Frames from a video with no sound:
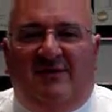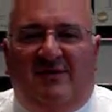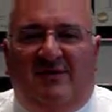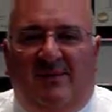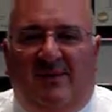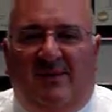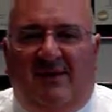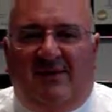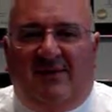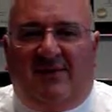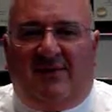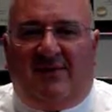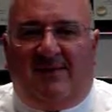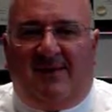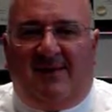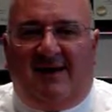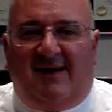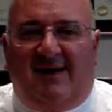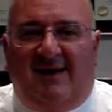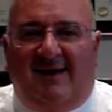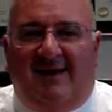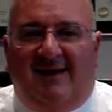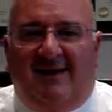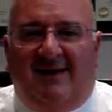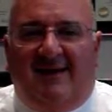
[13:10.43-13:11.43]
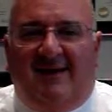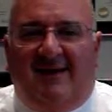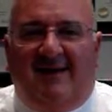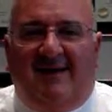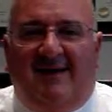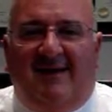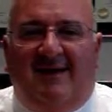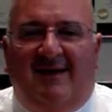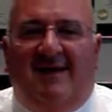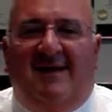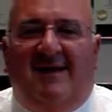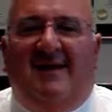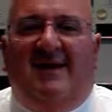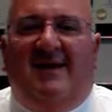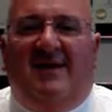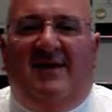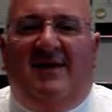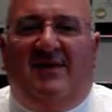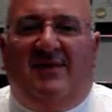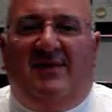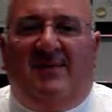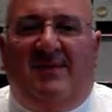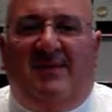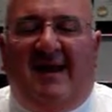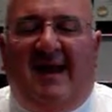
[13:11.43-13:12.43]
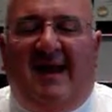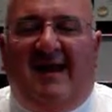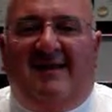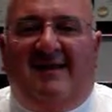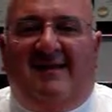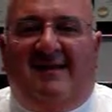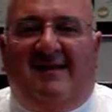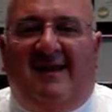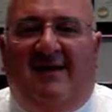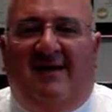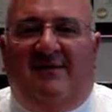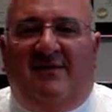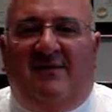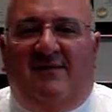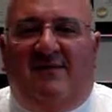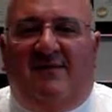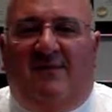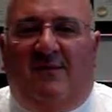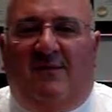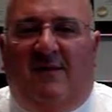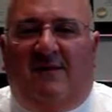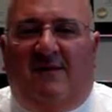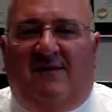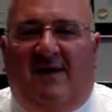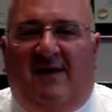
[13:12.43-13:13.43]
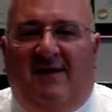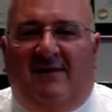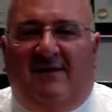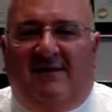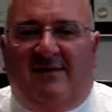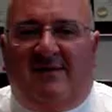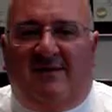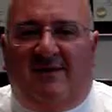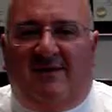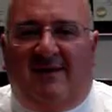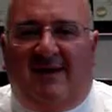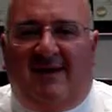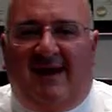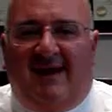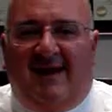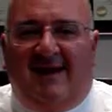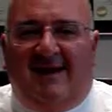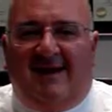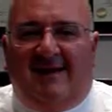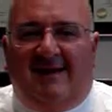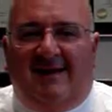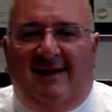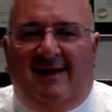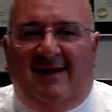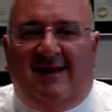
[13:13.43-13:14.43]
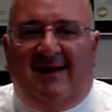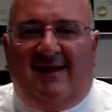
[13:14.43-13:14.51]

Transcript: 213-387-4508,